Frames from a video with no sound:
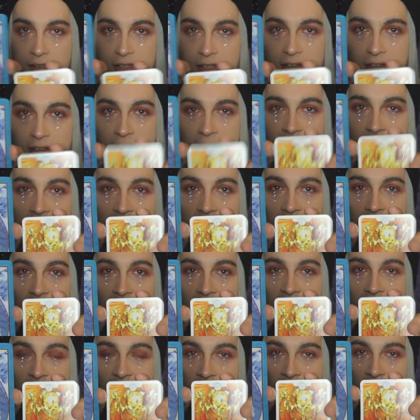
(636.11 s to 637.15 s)
Here's the
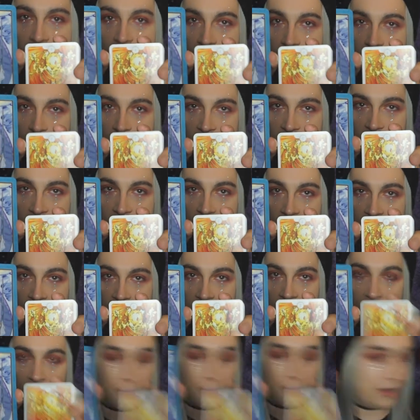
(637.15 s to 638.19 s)
size of the Enchanted
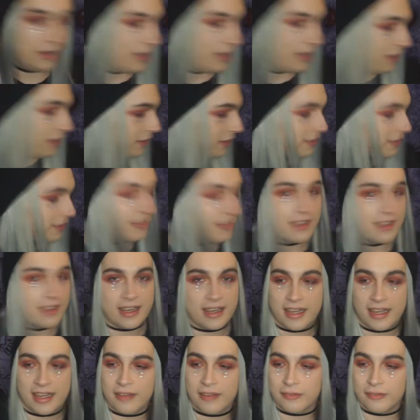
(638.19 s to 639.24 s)
Tarot. It's
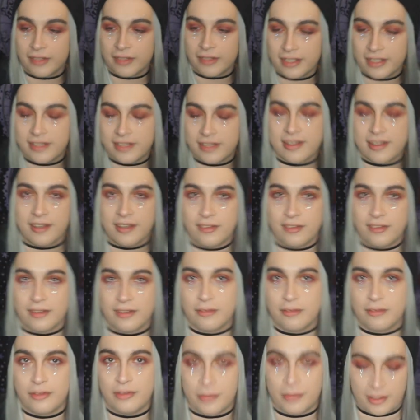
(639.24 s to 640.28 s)
like, it really takes
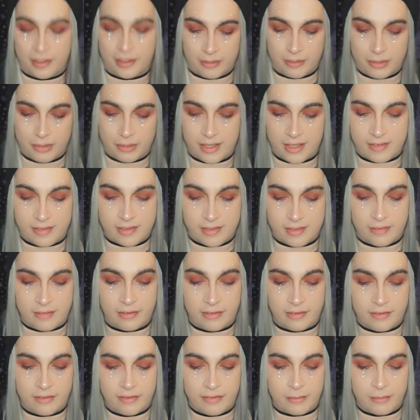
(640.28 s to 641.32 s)
you to another place. They
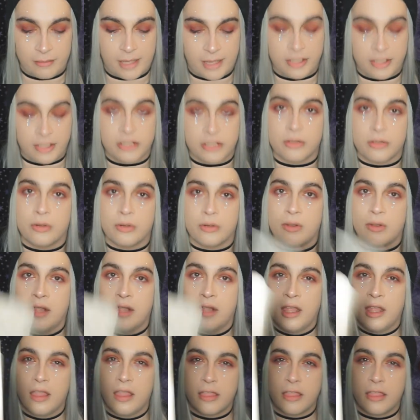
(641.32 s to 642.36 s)
really feel magical.
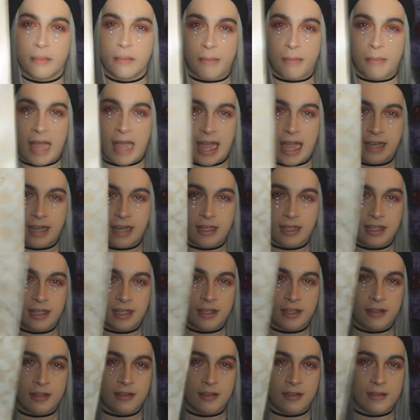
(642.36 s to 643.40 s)
The back
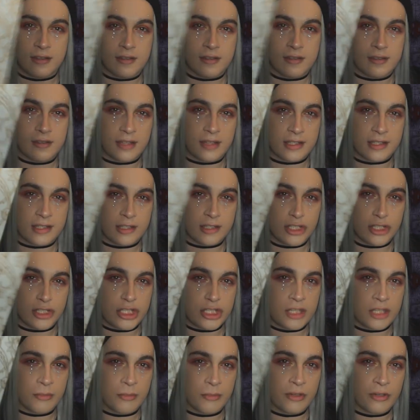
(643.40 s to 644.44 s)
is like the
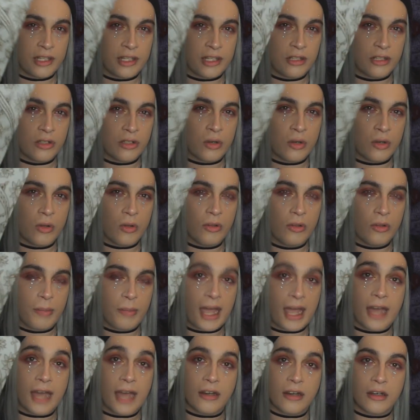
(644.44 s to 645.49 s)
shimmery gold
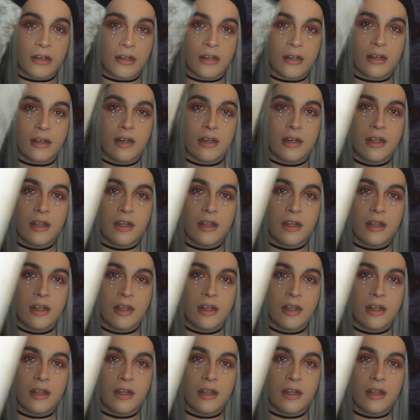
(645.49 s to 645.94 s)
pattern.